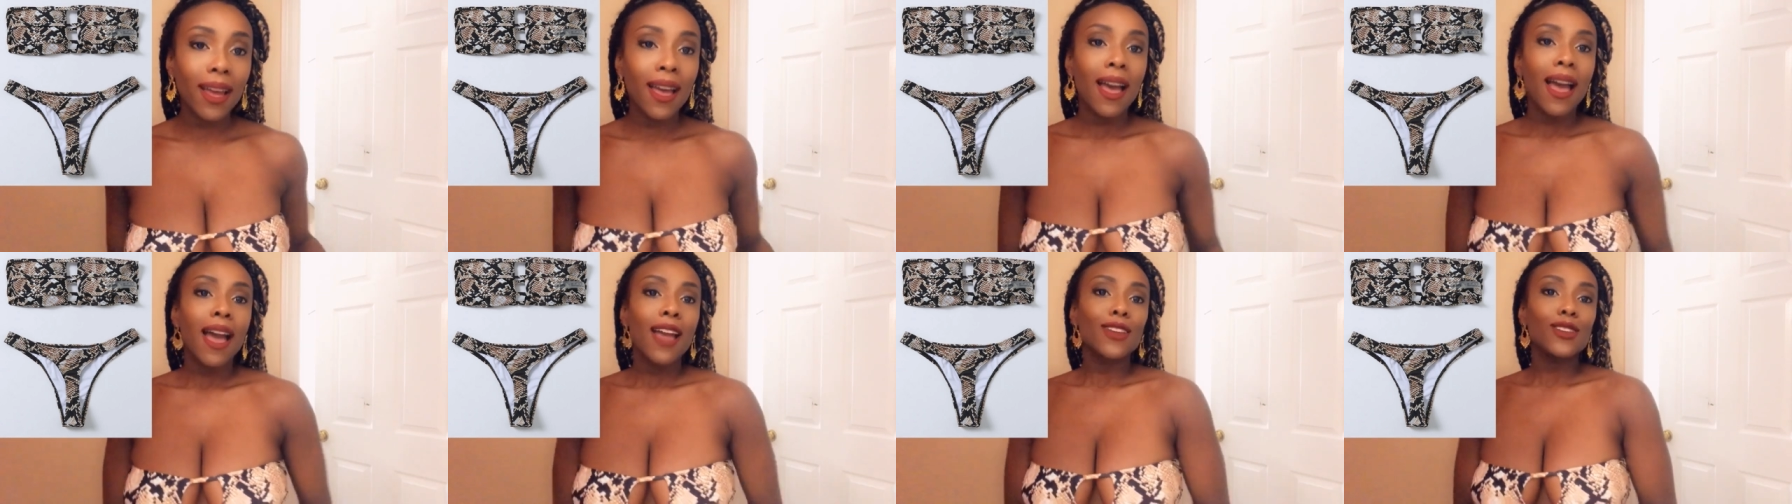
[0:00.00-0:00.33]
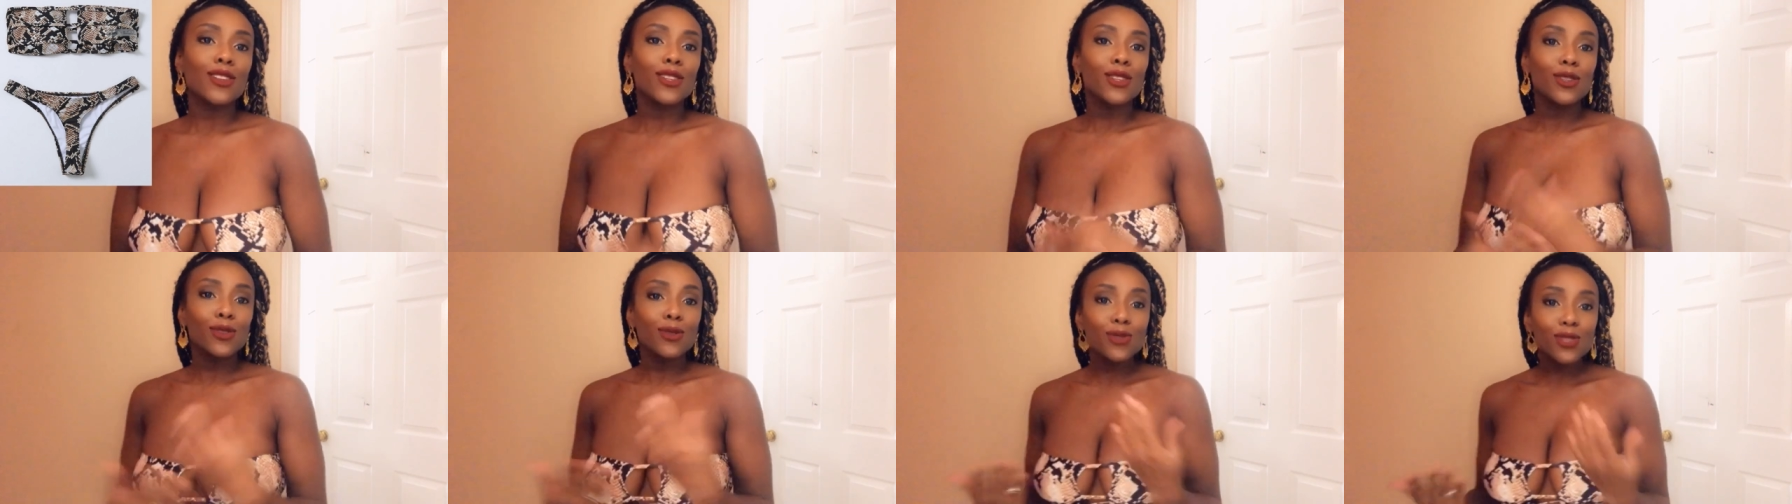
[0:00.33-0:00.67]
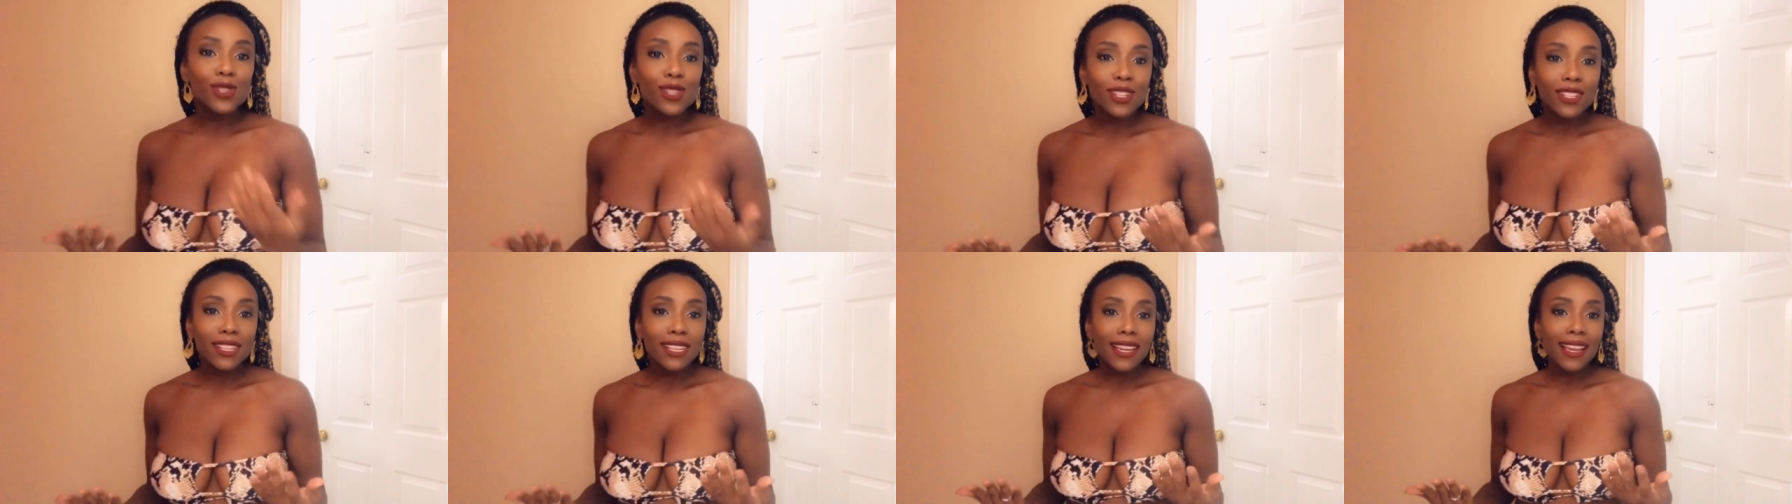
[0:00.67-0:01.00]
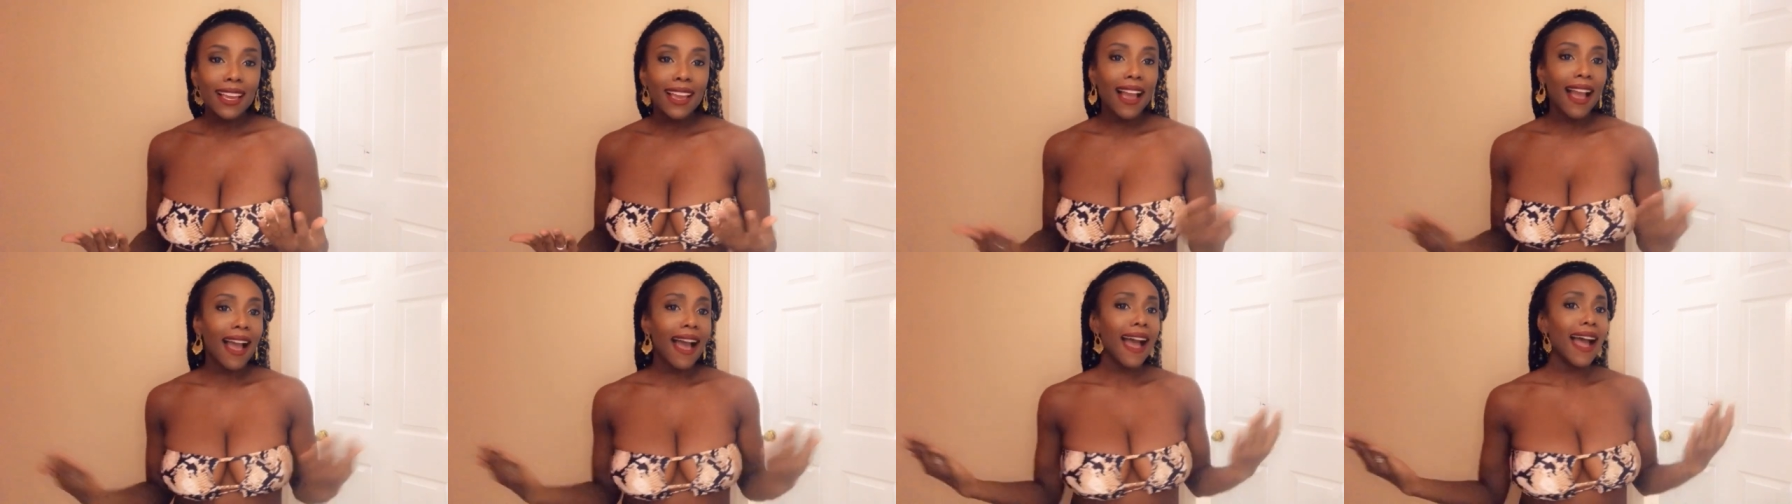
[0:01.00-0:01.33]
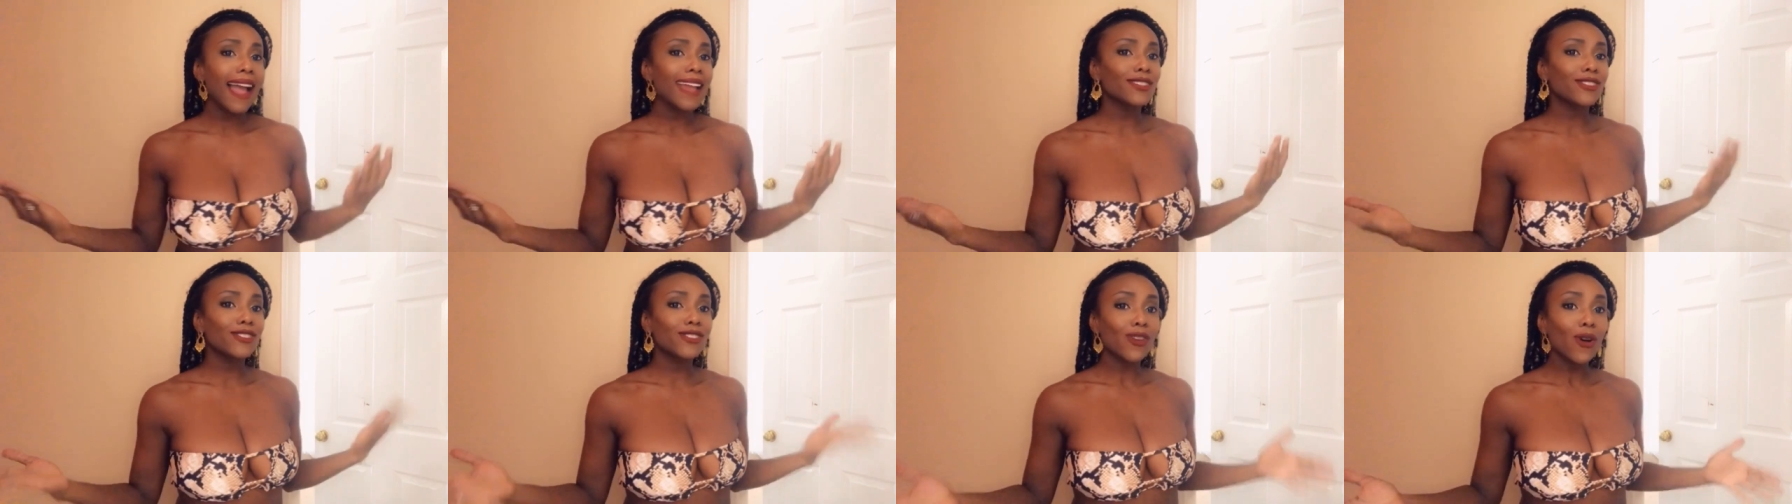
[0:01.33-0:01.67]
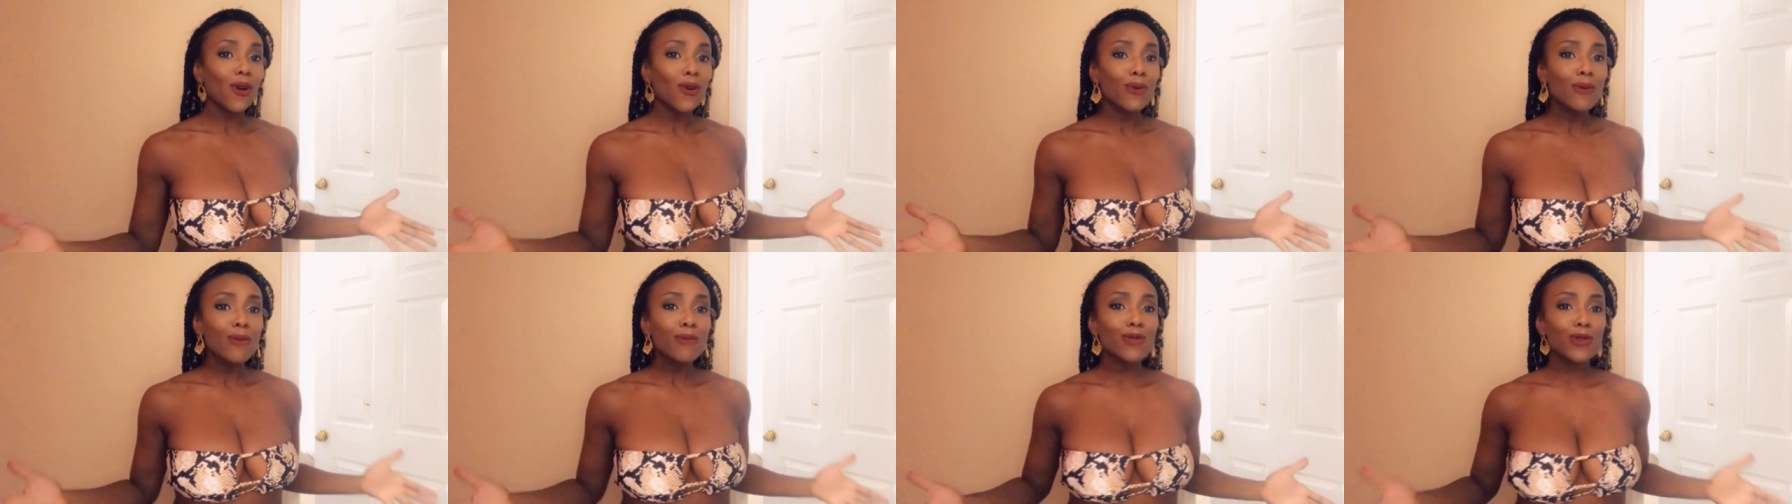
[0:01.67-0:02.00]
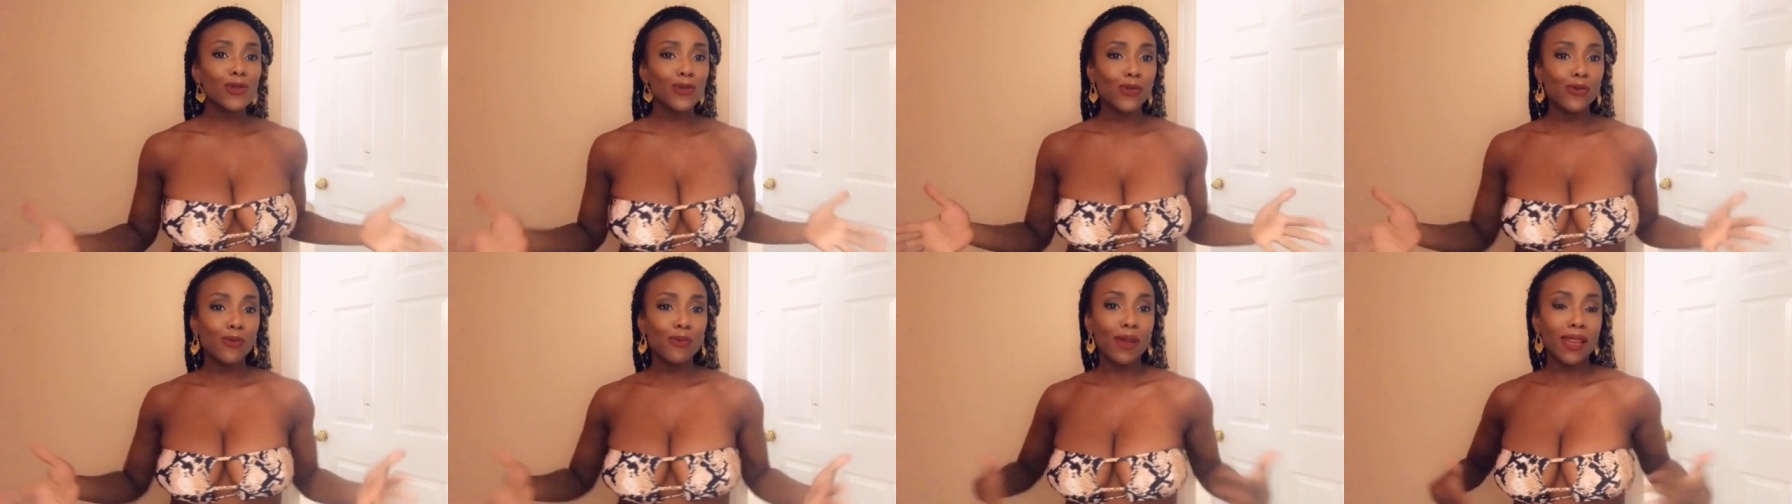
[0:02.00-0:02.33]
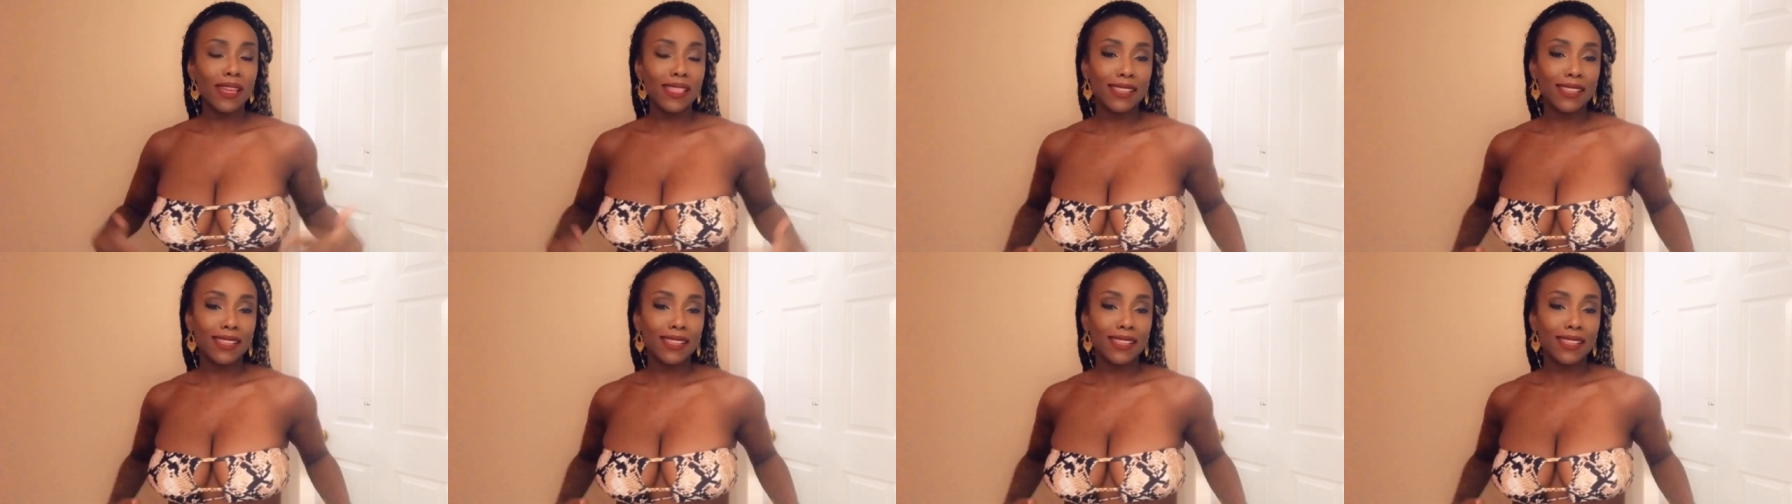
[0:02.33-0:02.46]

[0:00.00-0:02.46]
Usually, I don't do bathing